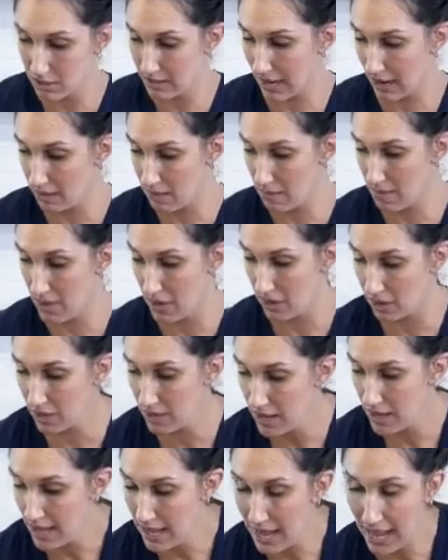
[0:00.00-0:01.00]
down the middle,
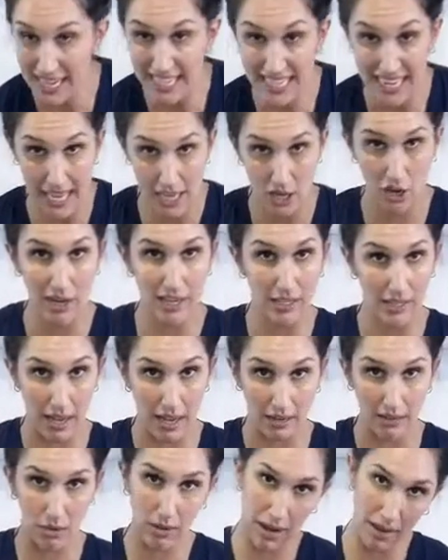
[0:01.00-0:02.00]
and take your
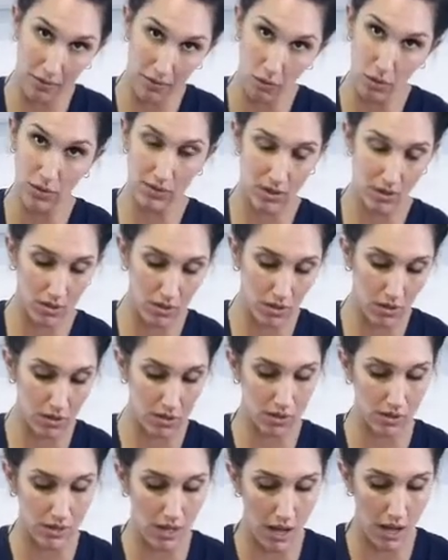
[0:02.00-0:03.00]
X-Acto knife or
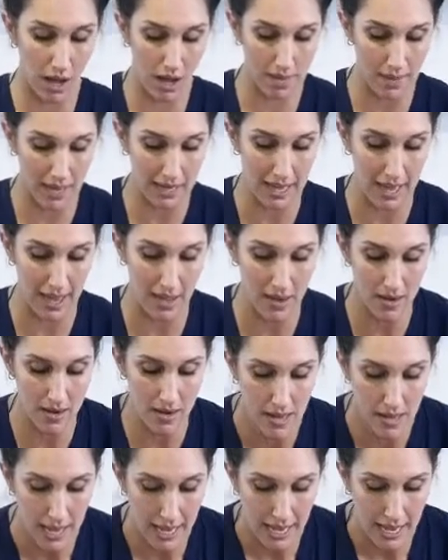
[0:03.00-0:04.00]
scissors again
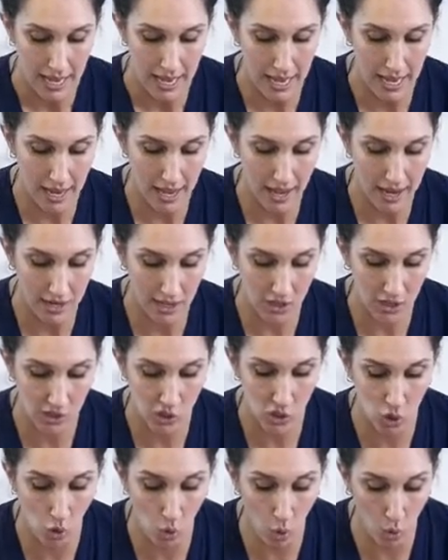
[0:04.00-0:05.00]
and
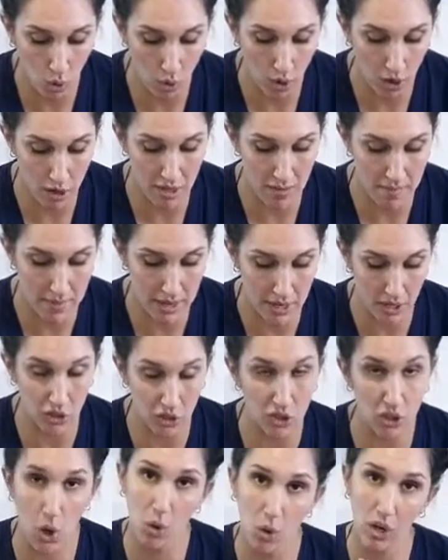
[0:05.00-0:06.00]
score the middle.
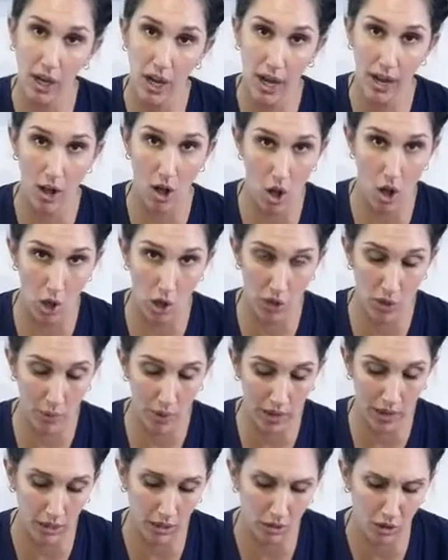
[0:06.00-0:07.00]
Don't cut all the
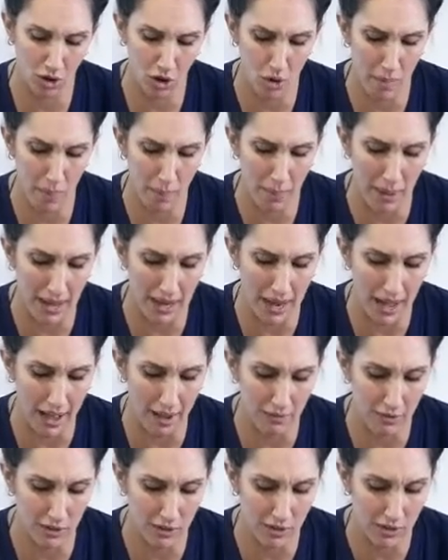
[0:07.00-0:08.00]
way through, but
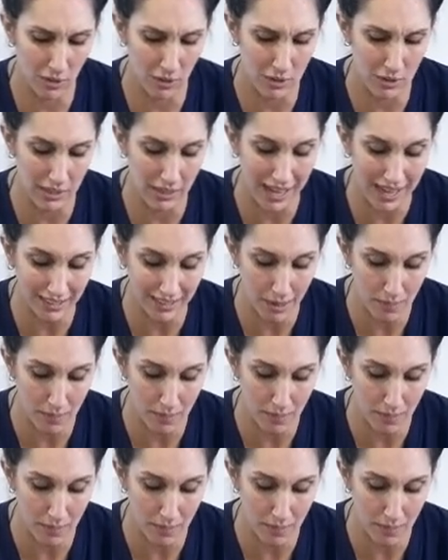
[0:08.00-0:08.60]
ever so slightly